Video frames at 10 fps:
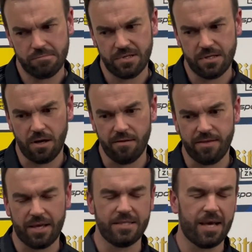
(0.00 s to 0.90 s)
I
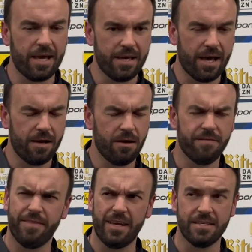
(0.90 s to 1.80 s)
think it's eight out, I
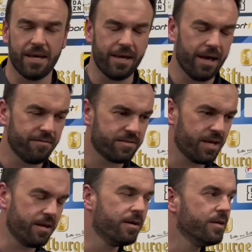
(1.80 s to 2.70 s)
think it's eight out of
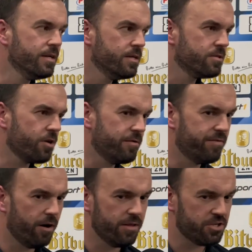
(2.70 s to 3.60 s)
ten so
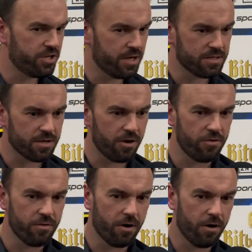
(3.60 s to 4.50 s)
far this year. So
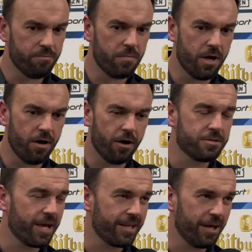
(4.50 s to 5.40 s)
I'm uh, I'll
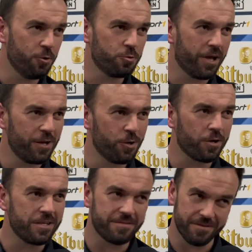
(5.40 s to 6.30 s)
take that all day long.
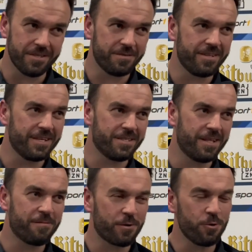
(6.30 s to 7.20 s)
It's it's it's
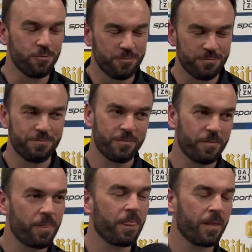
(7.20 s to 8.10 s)
difficult.
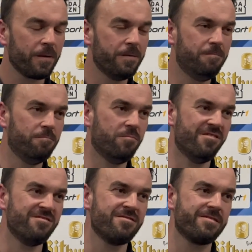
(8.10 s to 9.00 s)
You are
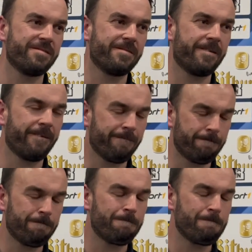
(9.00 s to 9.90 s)
now the European
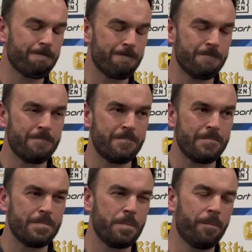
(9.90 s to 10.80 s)
champion. Is
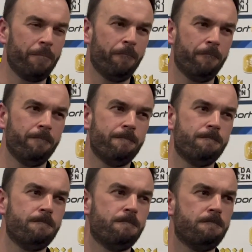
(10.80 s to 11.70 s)
there something changed
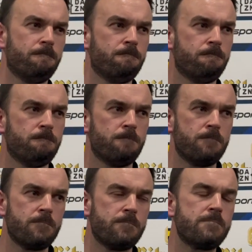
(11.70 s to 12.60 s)
after that title?
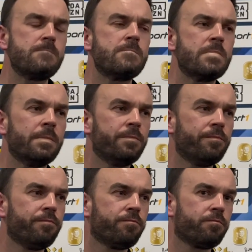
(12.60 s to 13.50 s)
More pressure
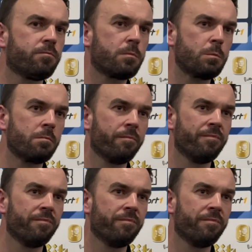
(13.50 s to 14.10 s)
on your shoulders?